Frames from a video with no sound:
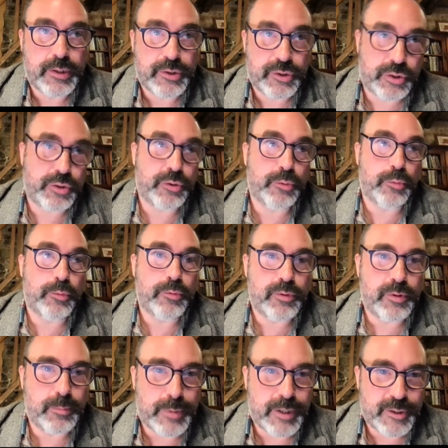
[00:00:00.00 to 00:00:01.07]
to
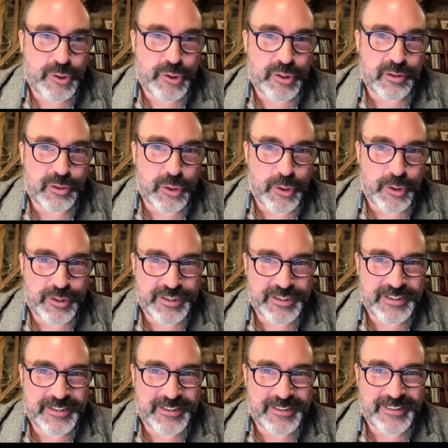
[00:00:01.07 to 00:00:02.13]
the much
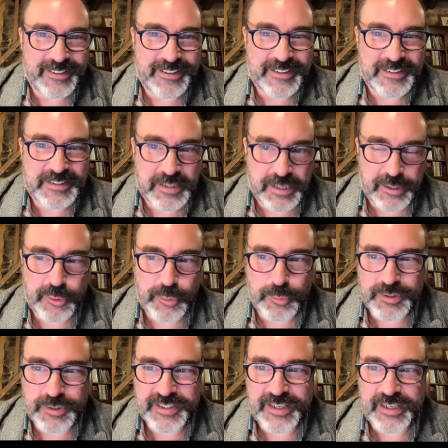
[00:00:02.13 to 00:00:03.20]
lauded
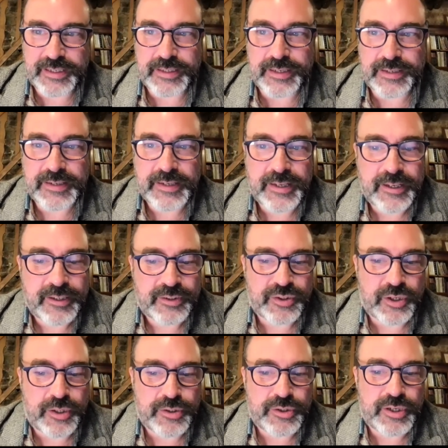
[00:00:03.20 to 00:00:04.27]
sexual sadhana
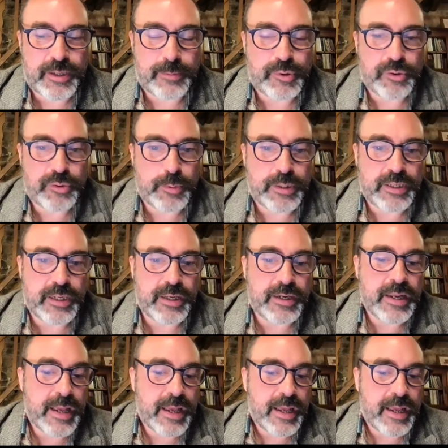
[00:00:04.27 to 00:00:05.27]
taught in chapter 29.